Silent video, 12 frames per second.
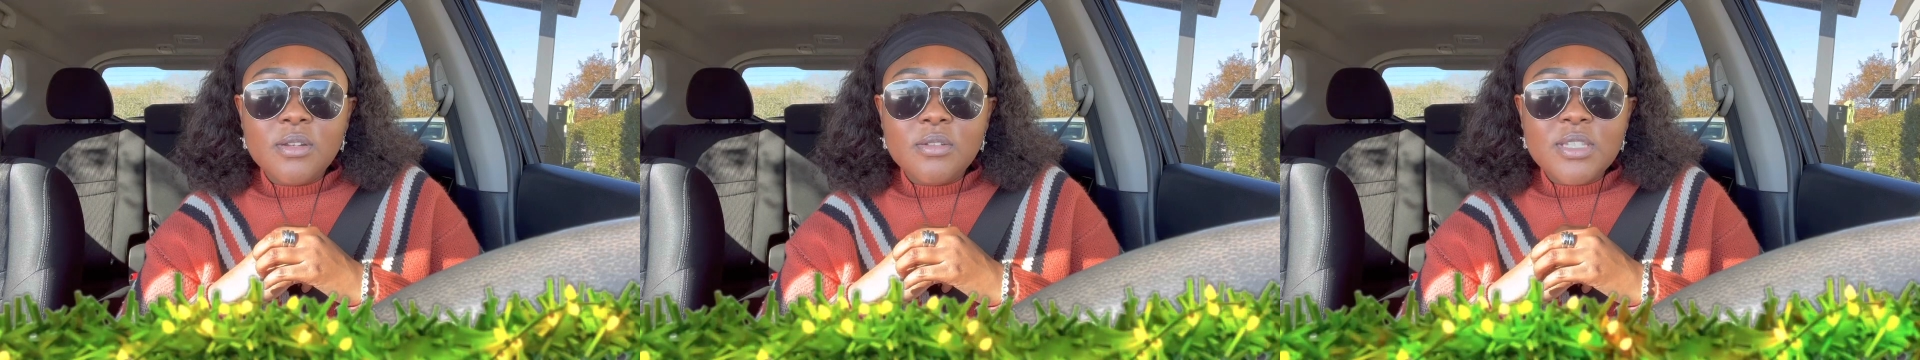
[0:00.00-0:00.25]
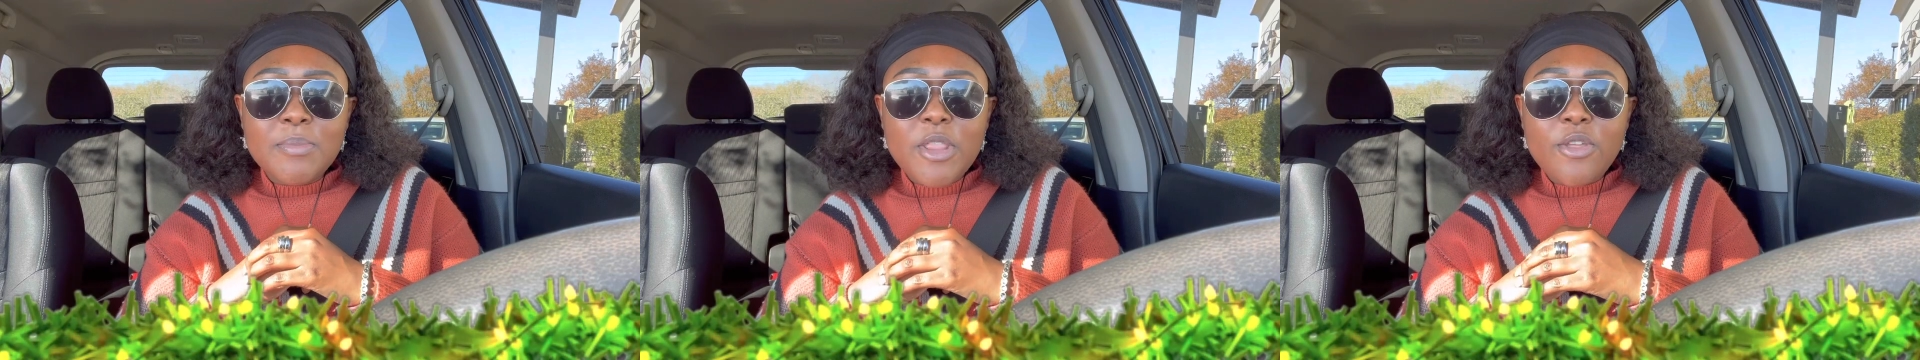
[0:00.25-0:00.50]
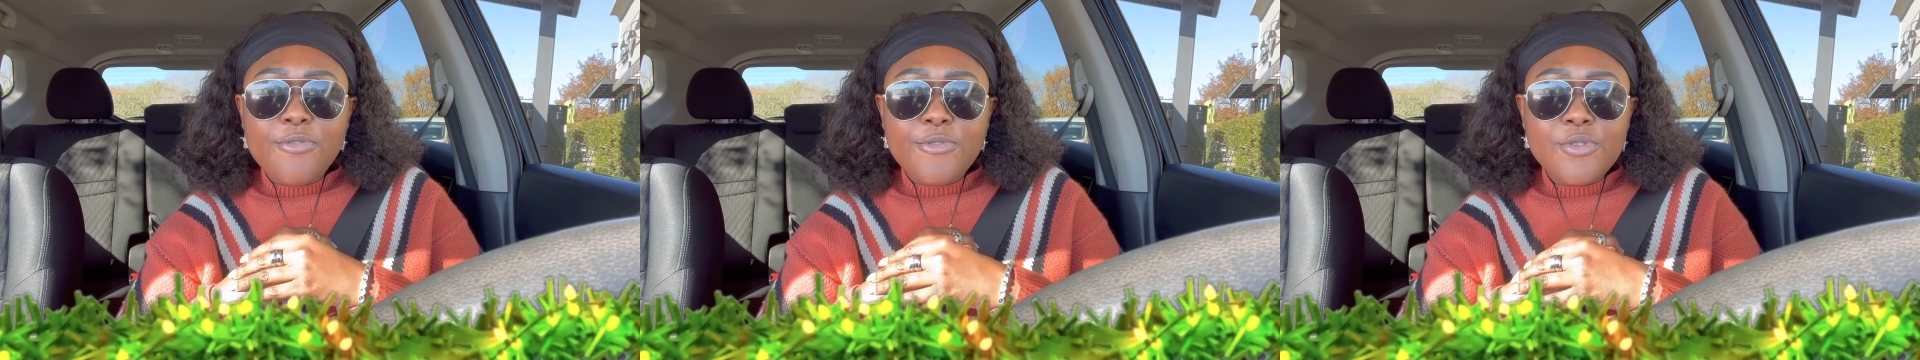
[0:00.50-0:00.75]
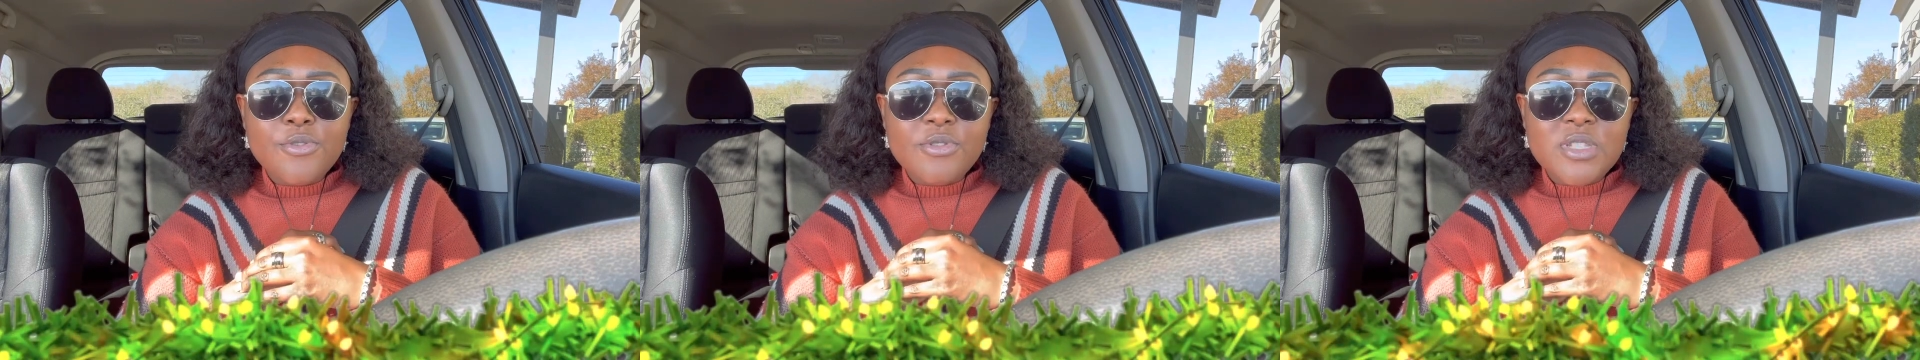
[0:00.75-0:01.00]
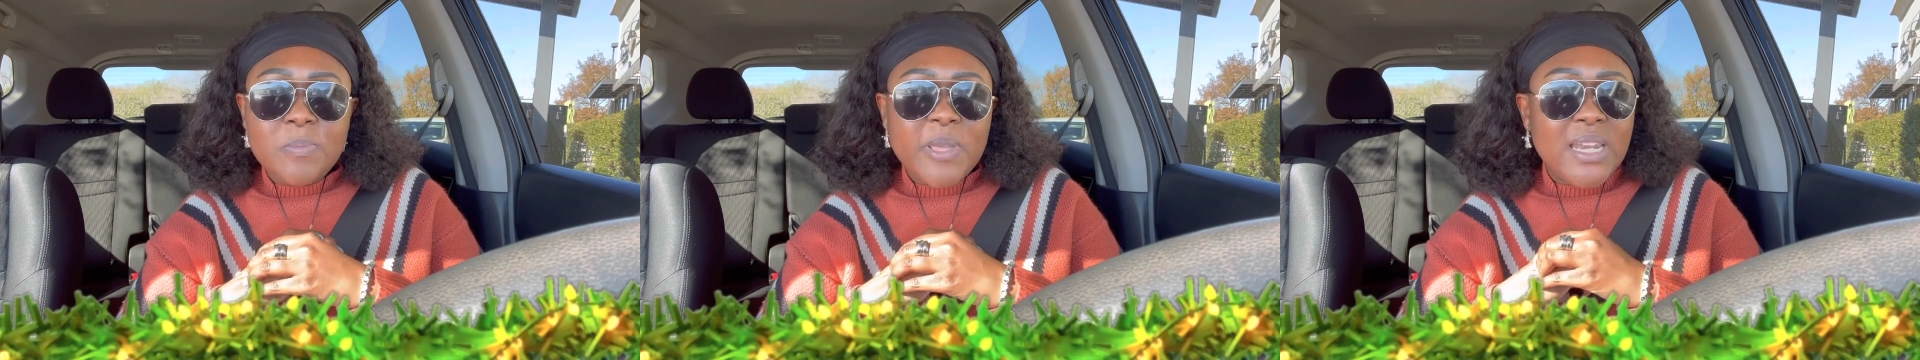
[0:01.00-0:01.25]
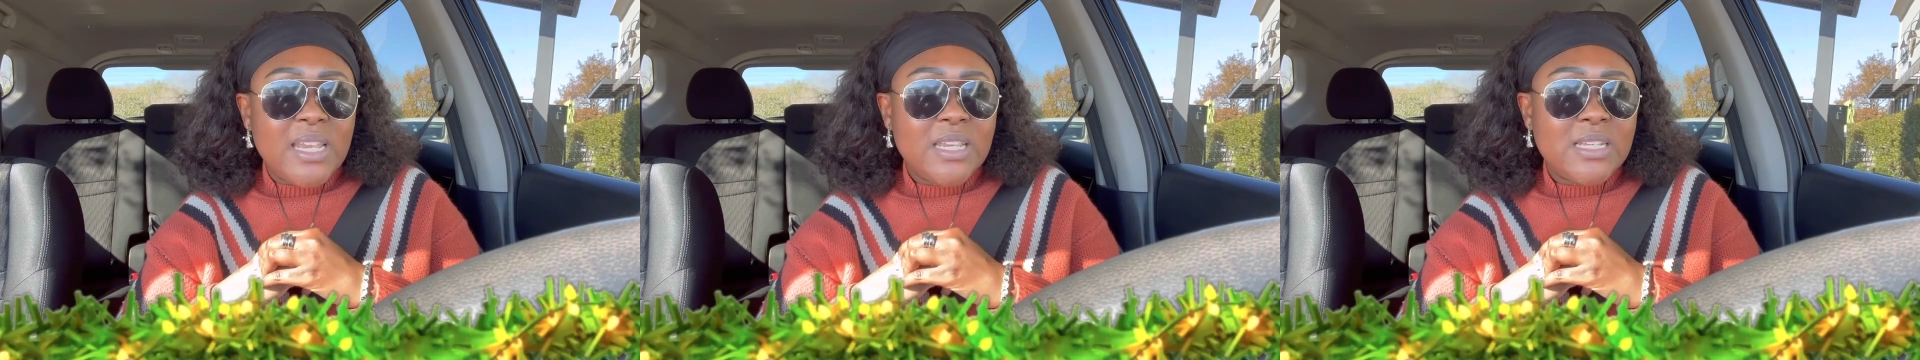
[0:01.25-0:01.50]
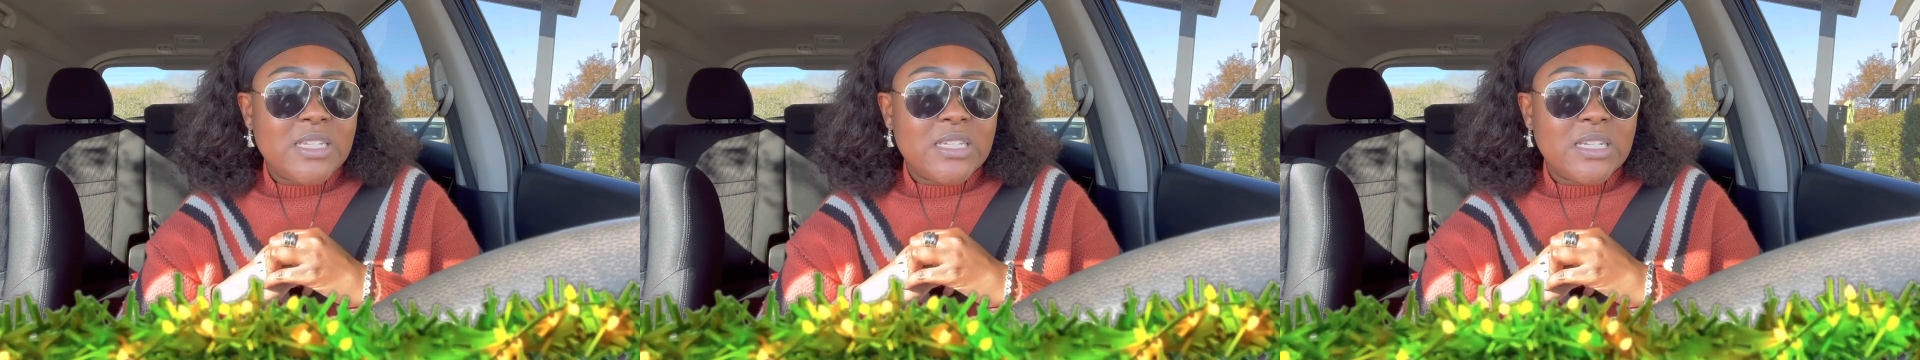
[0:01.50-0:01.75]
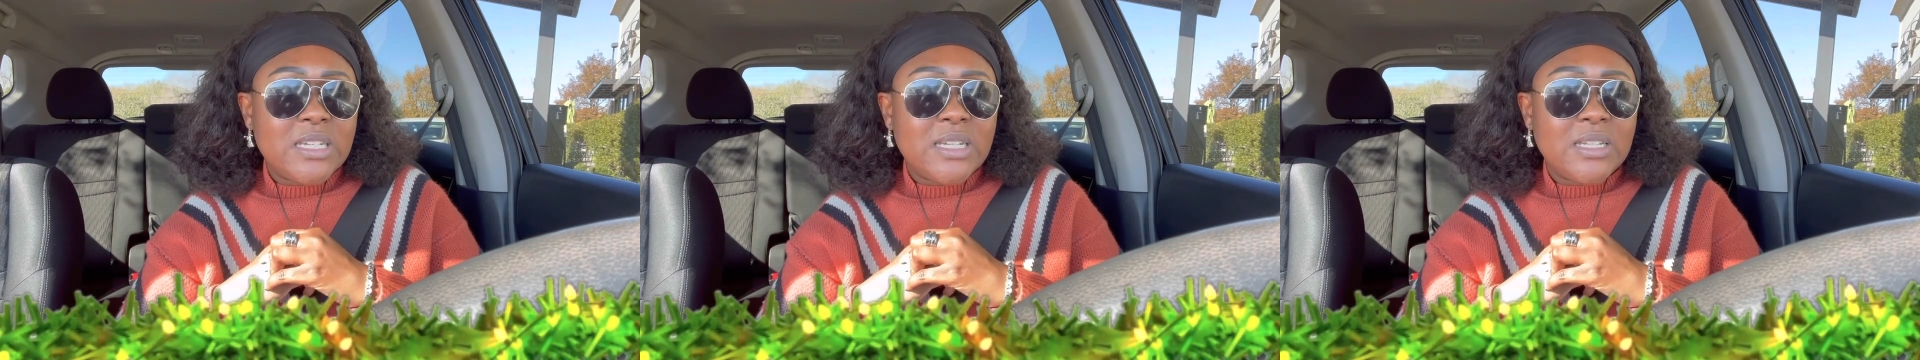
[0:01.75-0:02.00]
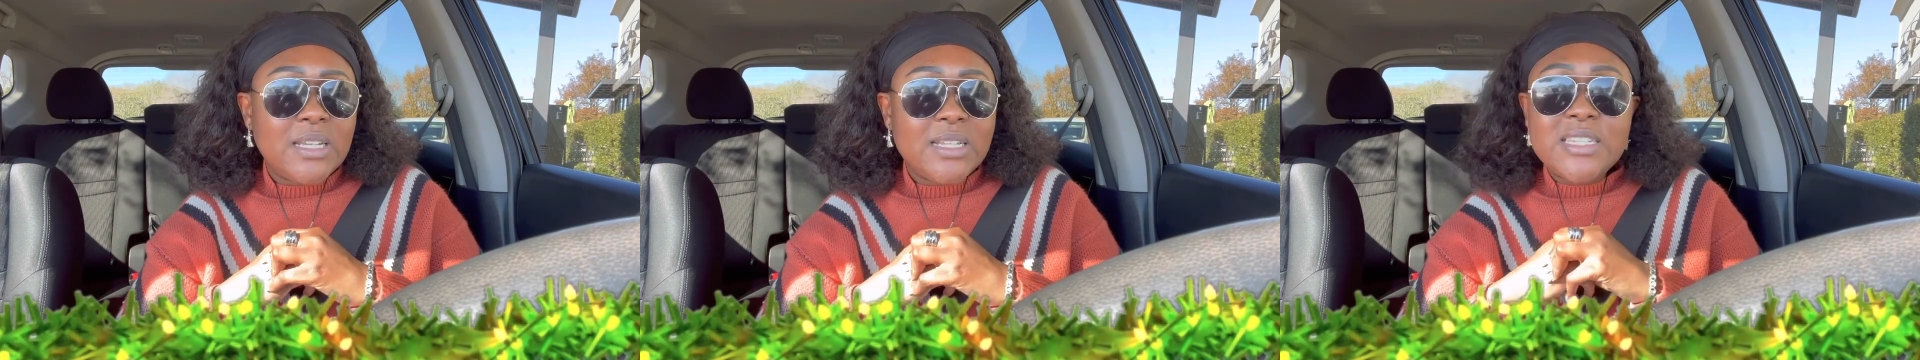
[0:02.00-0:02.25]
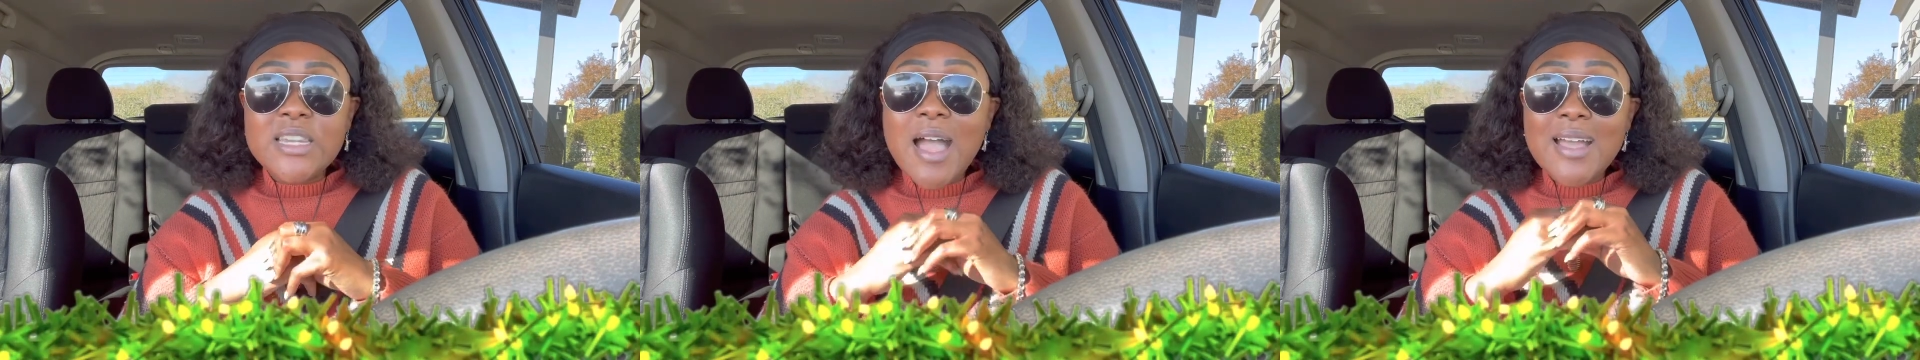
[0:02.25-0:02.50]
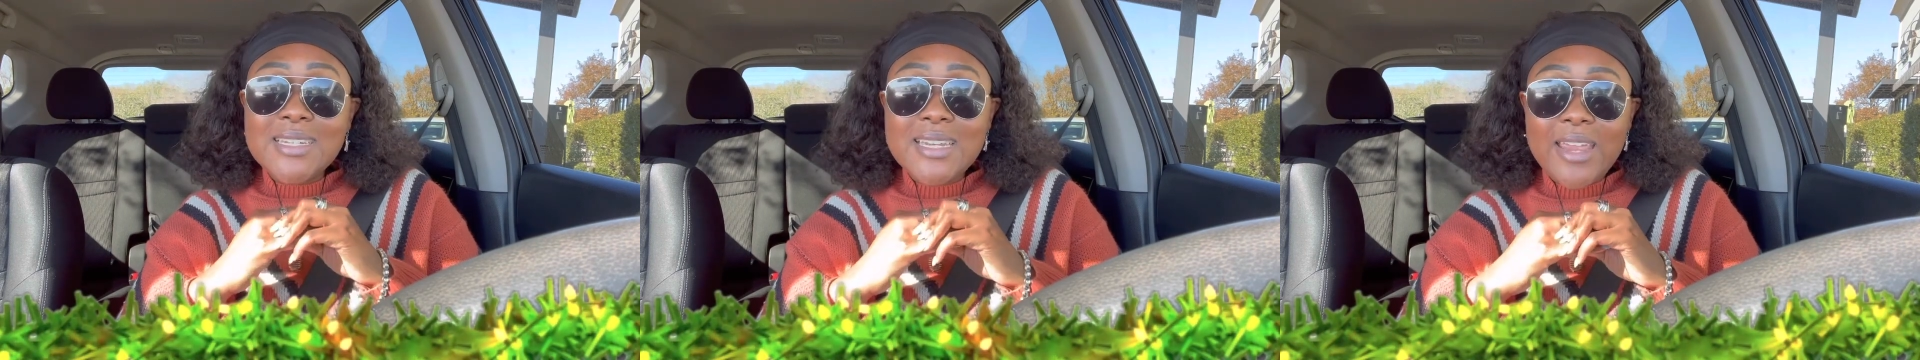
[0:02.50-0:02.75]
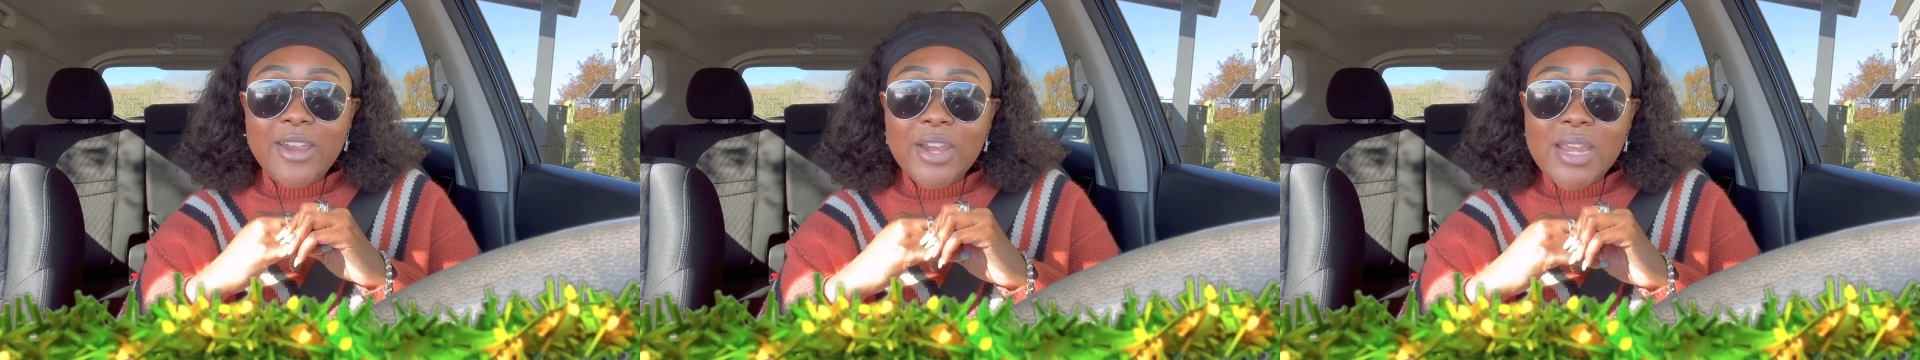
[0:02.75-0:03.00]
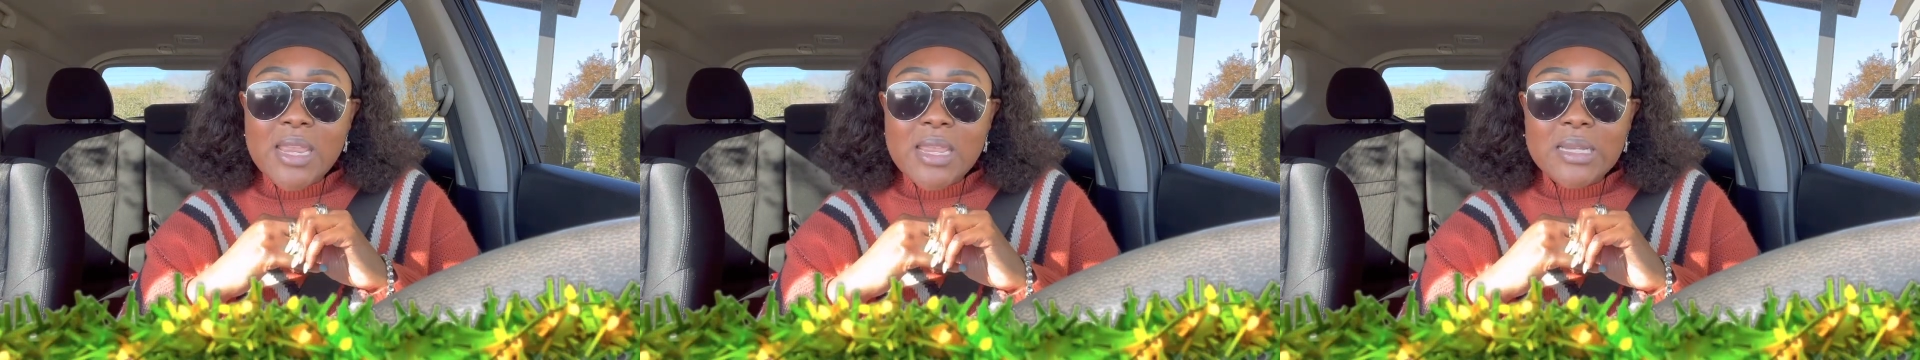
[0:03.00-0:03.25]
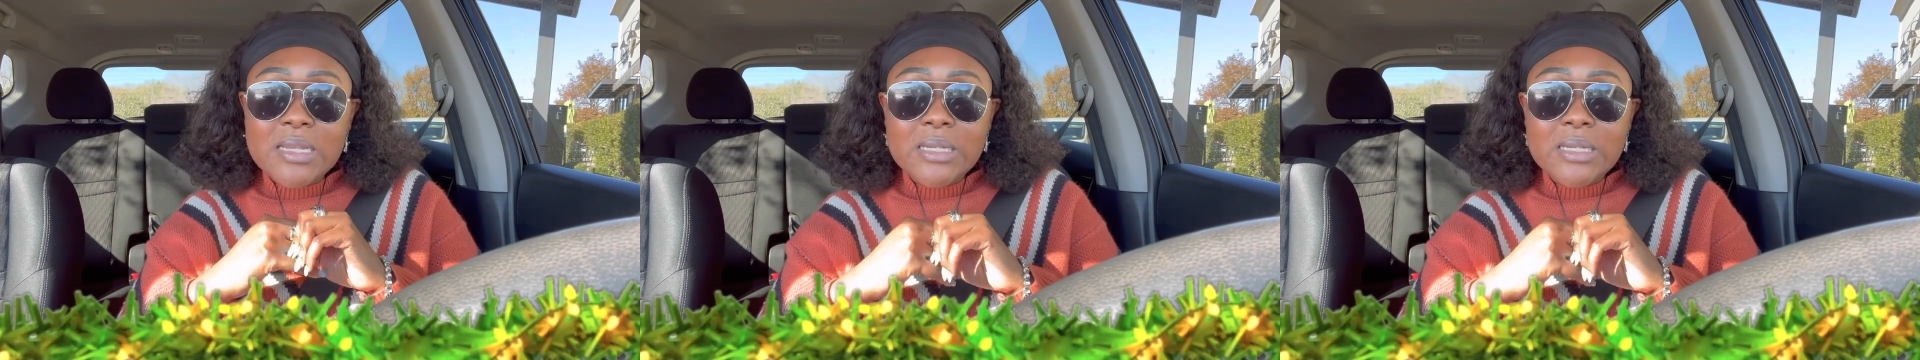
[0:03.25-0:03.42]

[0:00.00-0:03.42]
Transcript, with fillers: some other fruit, spinach. It's non-dairy,